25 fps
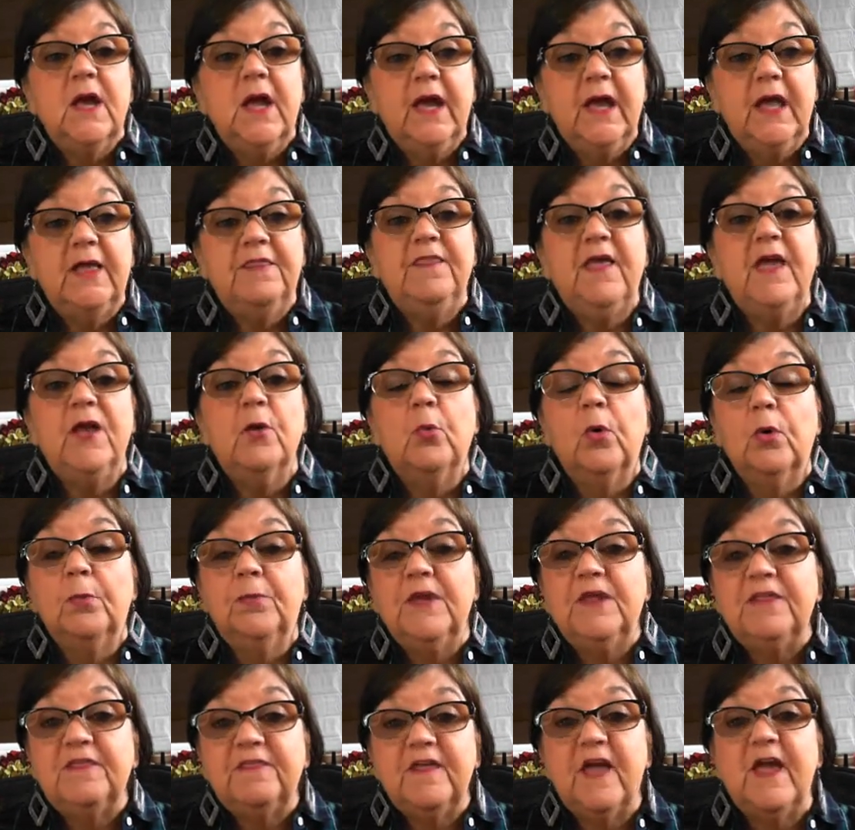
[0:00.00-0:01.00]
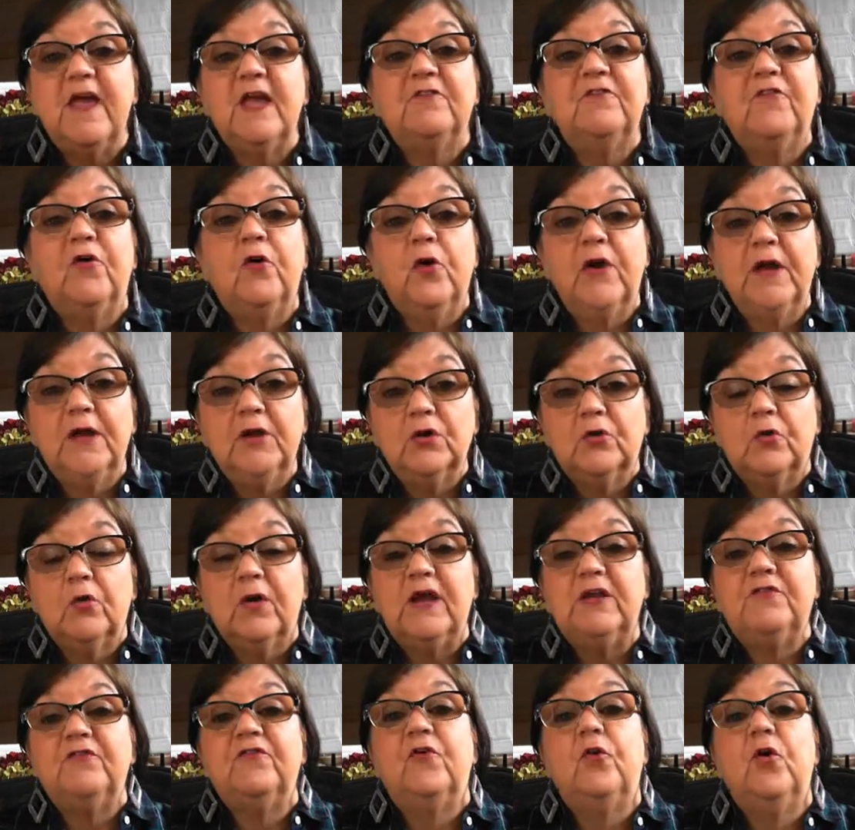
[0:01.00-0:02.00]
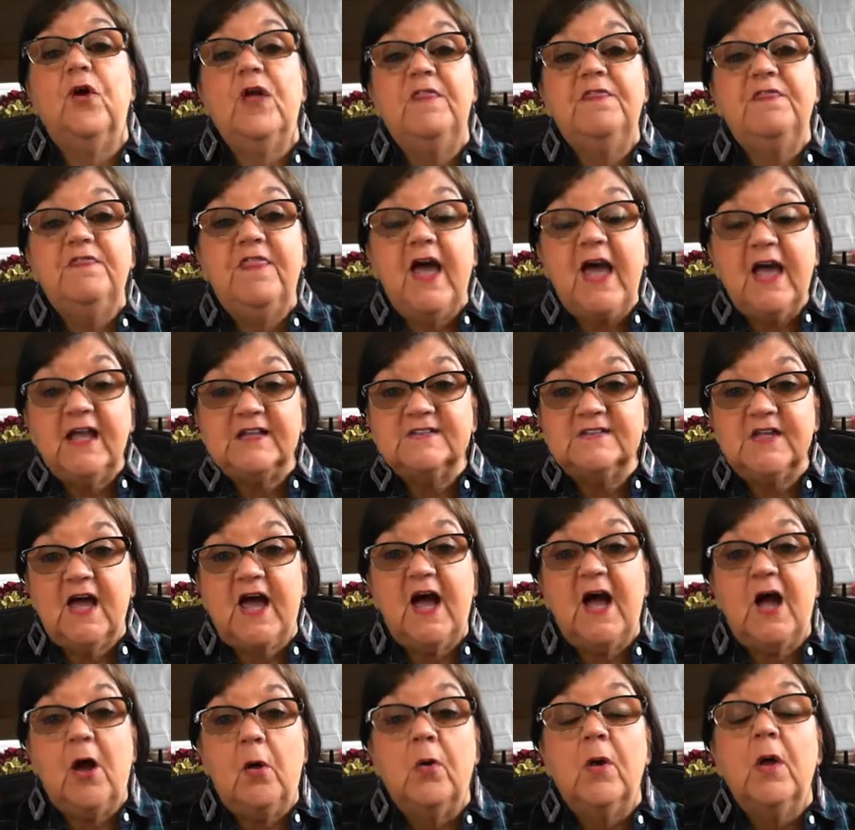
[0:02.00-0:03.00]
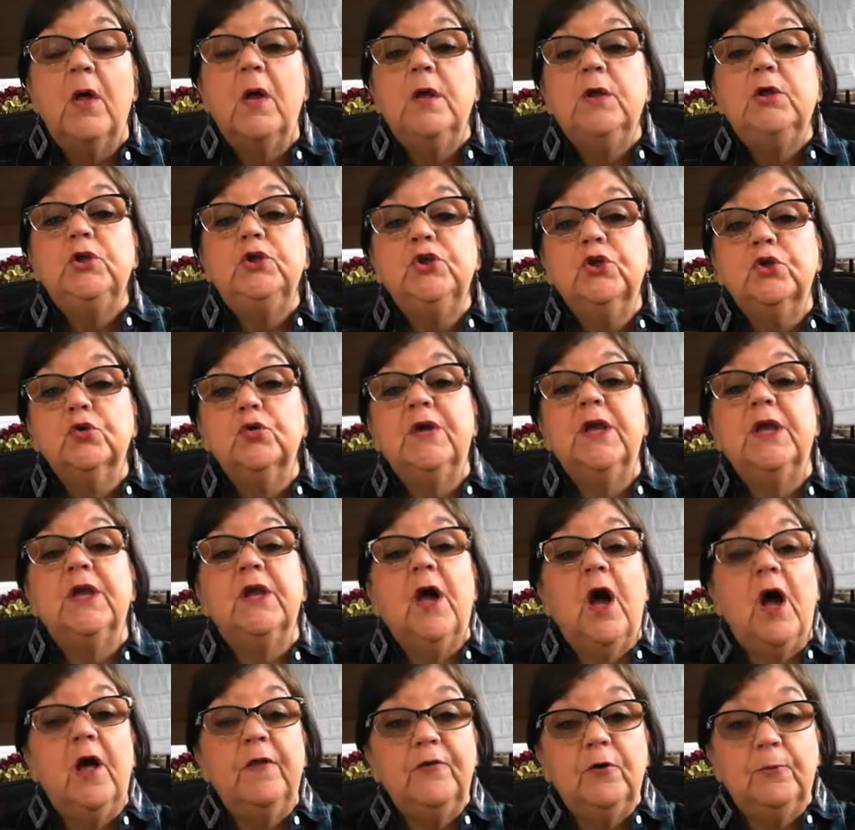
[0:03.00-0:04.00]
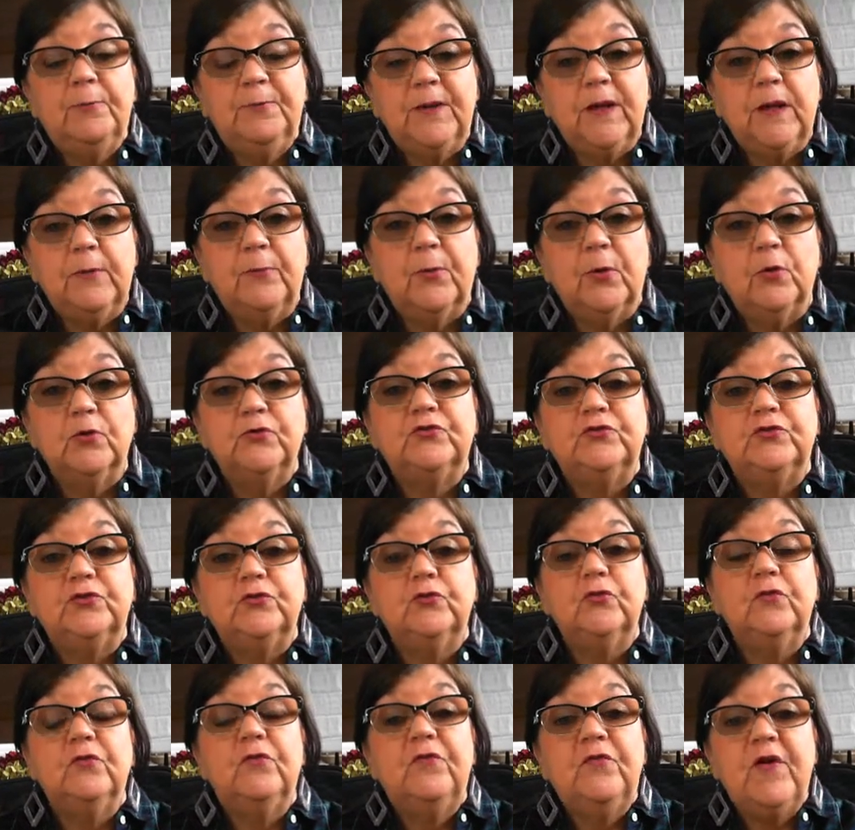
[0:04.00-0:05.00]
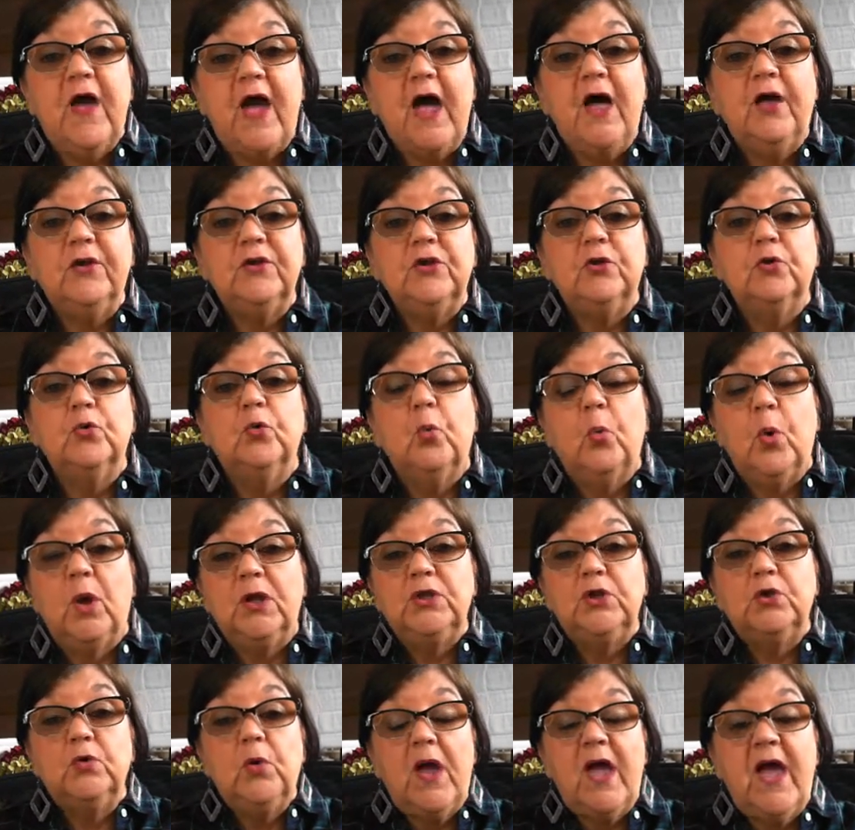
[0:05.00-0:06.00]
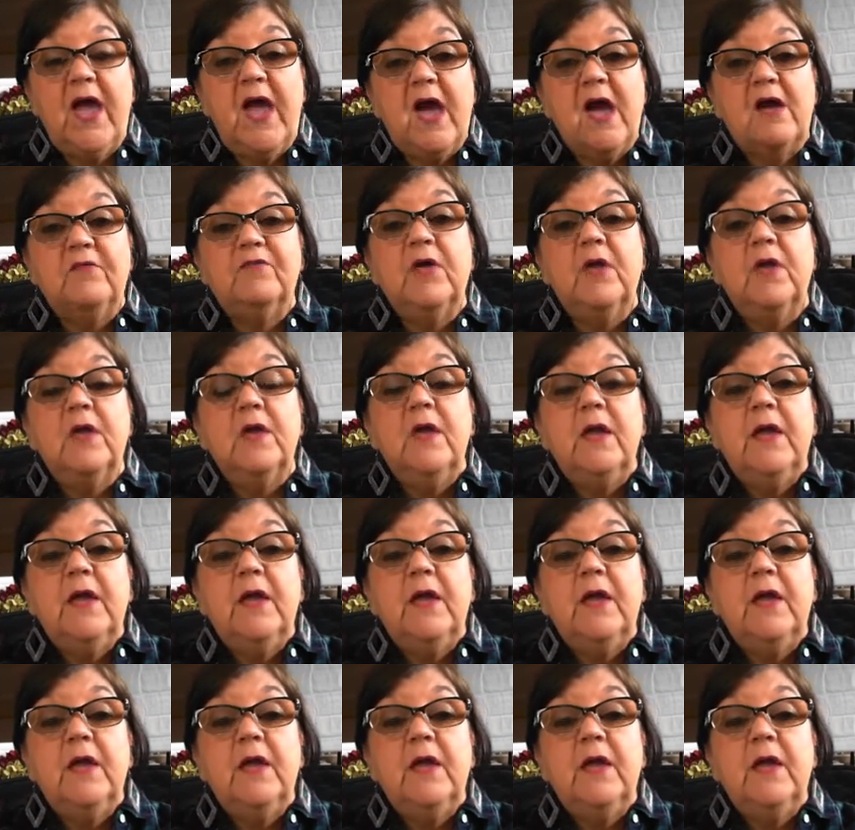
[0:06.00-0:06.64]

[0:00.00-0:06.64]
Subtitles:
and they will be thankful and grateful, and that's how you get other people to value what you have